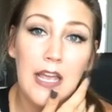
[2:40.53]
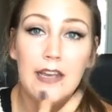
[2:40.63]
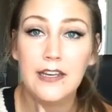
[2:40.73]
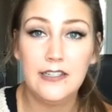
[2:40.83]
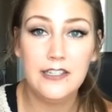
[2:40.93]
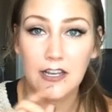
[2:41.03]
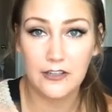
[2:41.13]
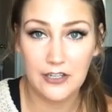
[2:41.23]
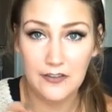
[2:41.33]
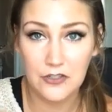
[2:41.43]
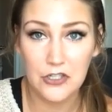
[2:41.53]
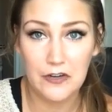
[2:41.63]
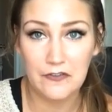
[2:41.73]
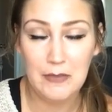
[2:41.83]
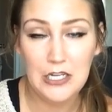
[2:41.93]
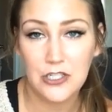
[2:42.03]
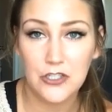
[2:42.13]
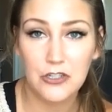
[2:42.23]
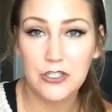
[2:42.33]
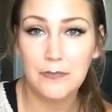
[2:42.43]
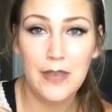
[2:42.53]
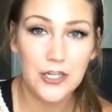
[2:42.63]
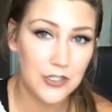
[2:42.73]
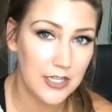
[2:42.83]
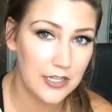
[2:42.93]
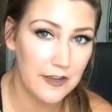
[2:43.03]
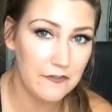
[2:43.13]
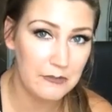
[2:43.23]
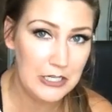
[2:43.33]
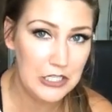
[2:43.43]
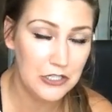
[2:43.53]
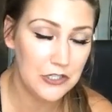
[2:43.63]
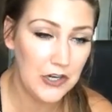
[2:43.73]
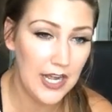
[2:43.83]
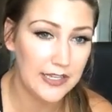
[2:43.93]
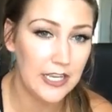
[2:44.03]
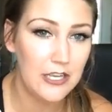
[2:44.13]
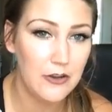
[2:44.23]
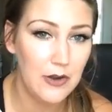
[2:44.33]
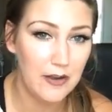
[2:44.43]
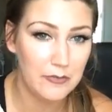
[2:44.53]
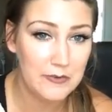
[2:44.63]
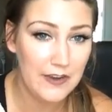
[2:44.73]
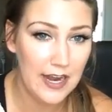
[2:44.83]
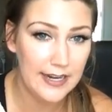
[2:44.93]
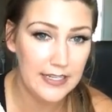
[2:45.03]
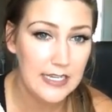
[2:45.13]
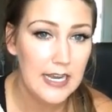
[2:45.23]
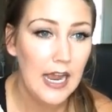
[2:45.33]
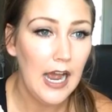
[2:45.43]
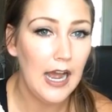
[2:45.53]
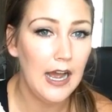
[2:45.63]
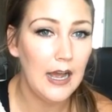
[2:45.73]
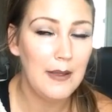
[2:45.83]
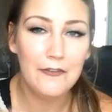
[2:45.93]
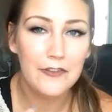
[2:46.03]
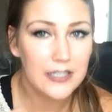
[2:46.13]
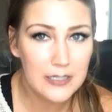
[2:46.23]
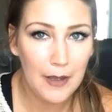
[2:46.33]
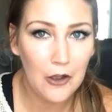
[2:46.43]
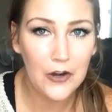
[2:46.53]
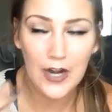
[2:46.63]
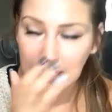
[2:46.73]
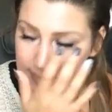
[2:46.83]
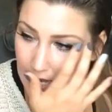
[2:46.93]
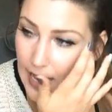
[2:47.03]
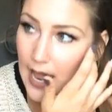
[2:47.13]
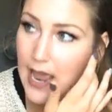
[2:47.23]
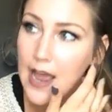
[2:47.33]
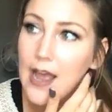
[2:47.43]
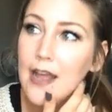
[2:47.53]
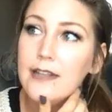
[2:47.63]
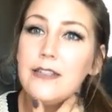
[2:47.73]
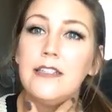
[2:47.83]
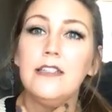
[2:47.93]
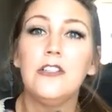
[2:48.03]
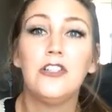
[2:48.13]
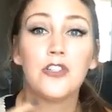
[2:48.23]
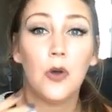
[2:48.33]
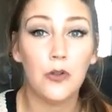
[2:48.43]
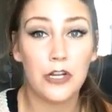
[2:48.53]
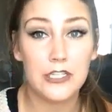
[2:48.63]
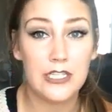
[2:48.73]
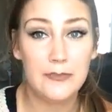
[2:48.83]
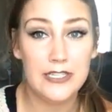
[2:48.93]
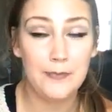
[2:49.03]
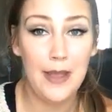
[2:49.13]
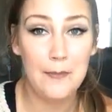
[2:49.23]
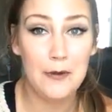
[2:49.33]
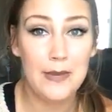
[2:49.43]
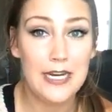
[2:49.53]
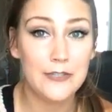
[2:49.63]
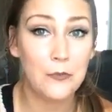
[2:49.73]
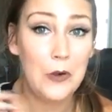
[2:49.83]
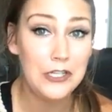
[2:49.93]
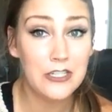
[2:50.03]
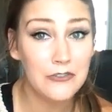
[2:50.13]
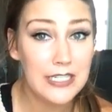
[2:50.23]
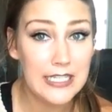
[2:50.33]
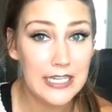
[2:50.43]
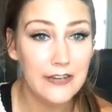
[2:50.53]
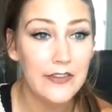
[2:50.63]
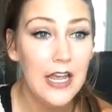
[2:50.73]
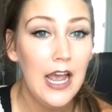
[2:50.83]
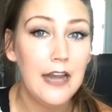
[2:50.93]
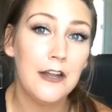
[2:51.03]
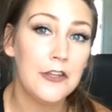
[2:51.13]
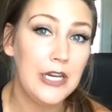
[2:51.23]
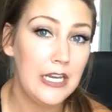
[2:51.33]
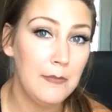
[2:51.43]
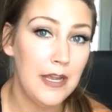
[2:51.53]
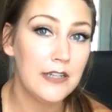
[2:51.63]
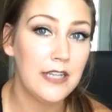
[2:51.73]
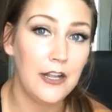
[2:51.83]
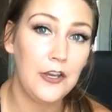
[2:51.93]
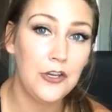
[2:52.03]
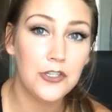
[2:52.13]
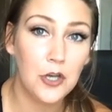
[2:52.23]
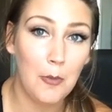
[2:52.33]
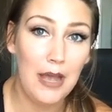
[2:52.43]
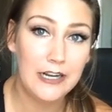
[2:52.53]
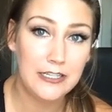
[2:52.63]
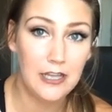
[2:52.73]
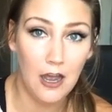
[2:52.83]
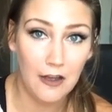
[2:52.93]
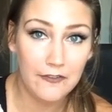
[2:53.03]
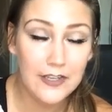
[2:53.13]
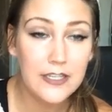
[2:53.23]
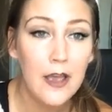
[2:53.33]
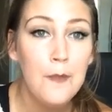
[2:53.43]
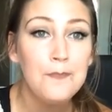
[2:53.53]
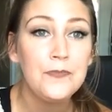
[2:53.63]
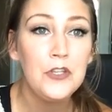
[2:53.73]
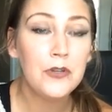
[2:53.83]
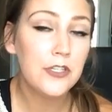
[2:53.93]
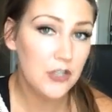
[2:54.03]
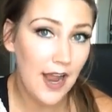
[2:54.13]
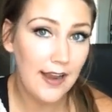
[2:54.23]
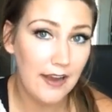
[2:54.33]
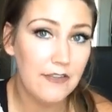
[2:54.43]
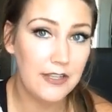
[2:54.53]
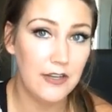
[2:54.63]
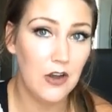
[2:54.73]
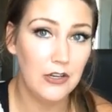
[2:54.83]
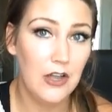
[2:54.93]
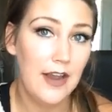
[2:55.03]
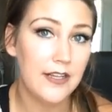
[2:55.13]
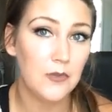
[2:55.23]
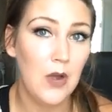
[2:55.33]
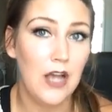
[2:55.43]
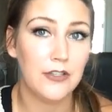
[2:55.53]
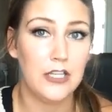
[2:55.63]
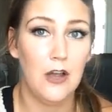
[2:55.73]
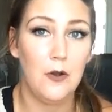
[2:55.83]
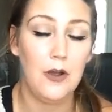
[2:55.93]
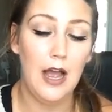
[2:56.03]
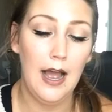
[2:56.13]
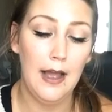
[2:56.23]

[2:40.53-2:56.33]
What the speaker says: it gives you your information. So just make sure that the information is correct that you had provided, everything's spelled correct, and just hold on to this piece of paper, because once you receive another email telling you to go back to the office, you can track everything online as well. So